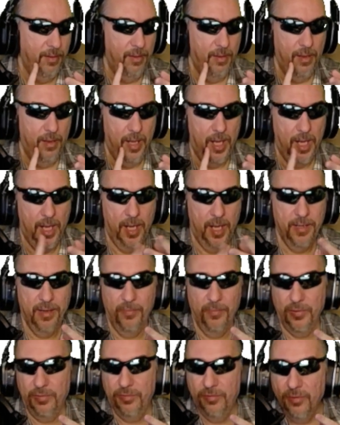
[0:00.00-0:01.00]
Uh,
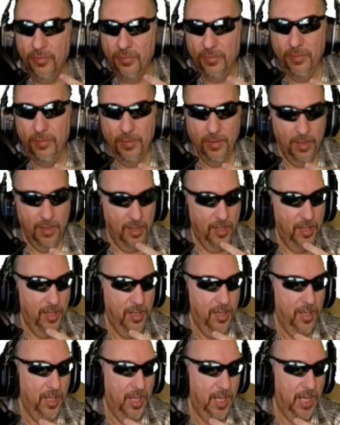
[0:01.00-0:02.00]
number two,
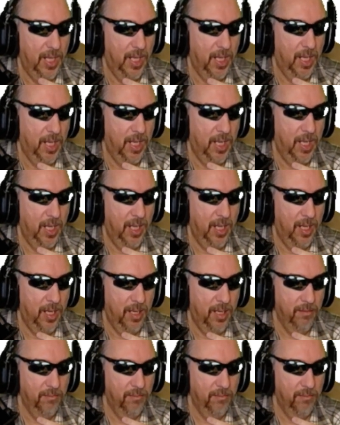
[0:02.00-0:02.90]
uh,